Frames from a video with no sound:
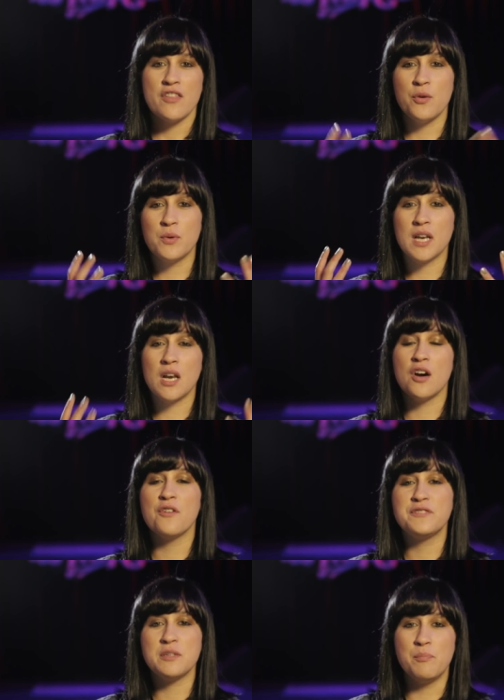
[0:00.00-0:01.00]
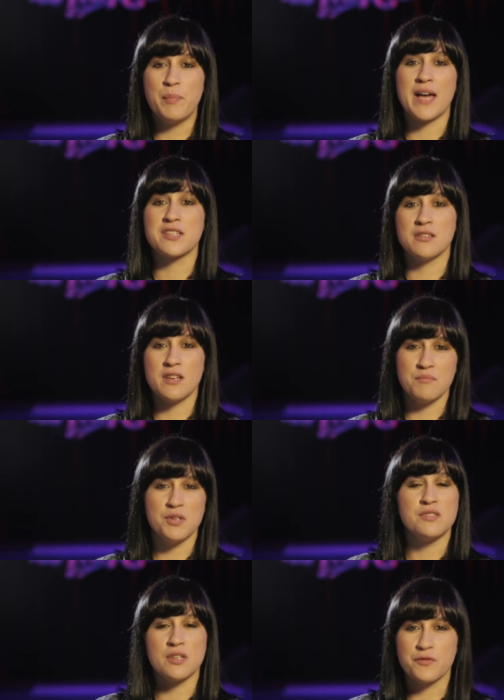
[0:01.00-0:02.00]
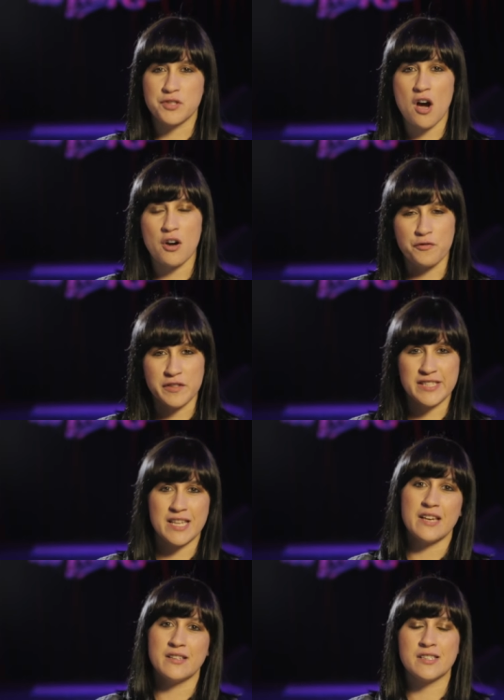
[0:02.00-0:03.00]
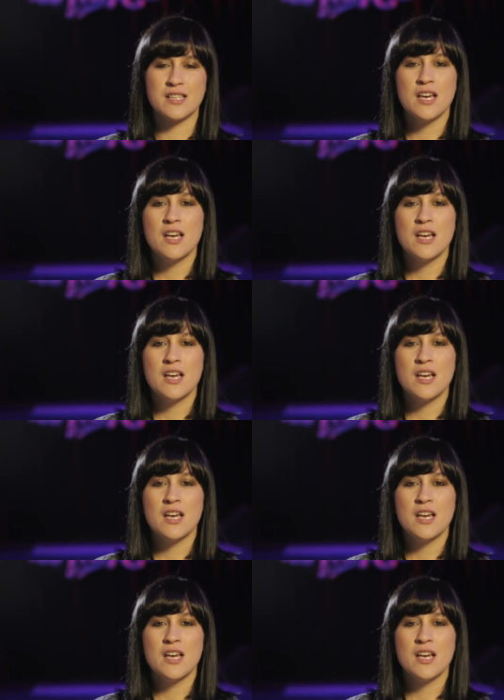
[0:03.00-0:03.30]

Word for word: who would love to better their music photography skills.